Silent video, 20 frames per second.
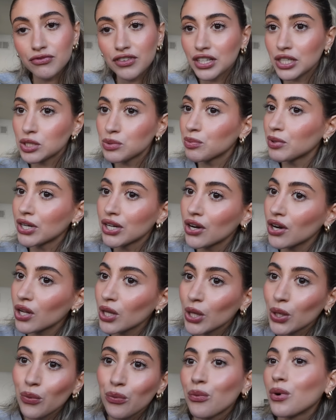finished pretty
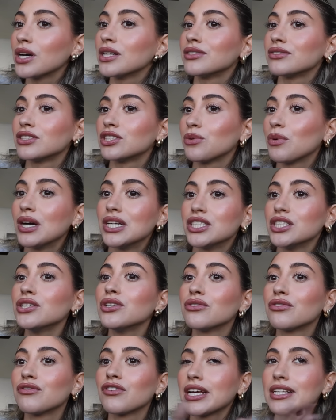early. What do I
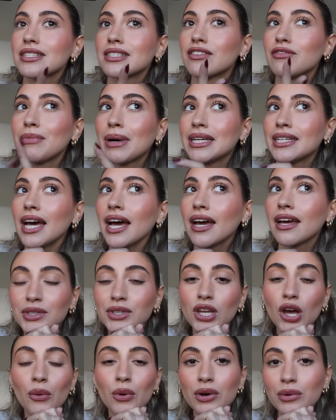do for the rest of my day?
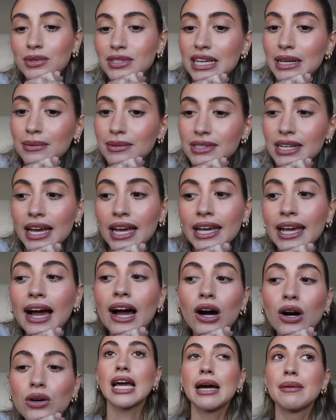No one was able to hang
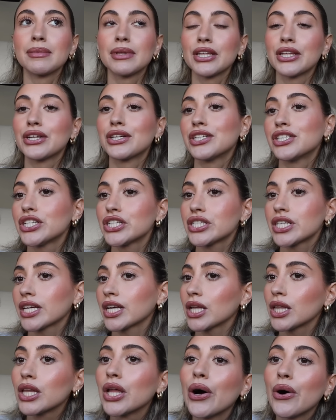out. I'm literally just like
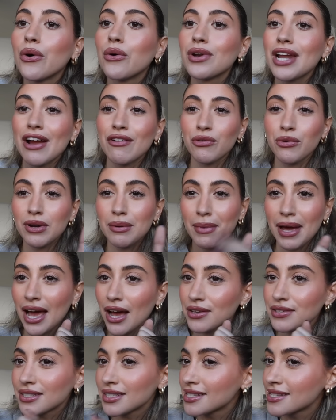alone. Everyone in my
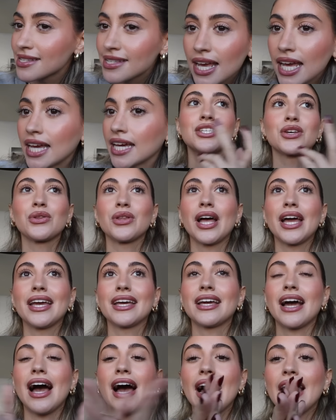house is sick. So
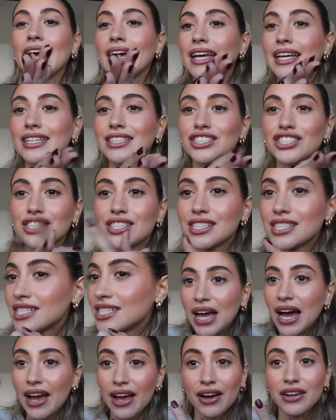like I
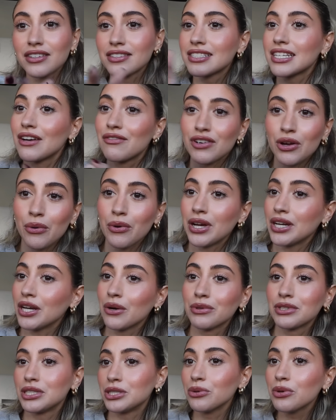honestly have no idea
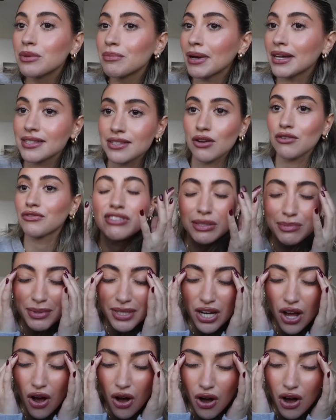what to do with myself. I've just
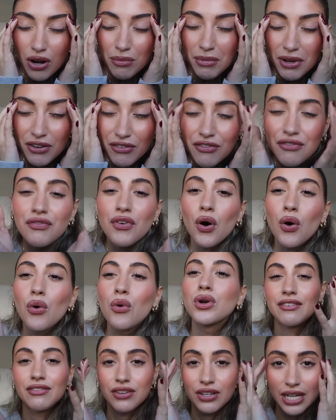been on my
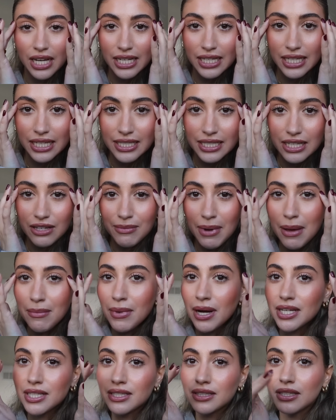phone. I feel like I need to give my
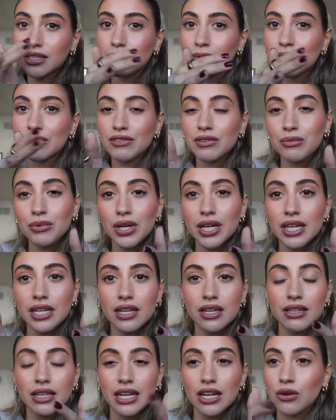mind a little bit of a
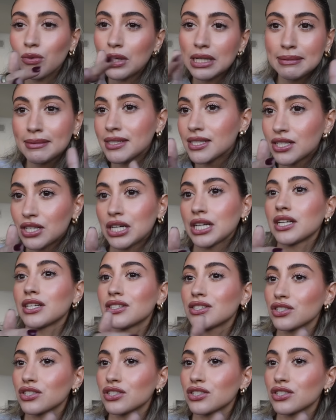break. Like I don't want to be staring at a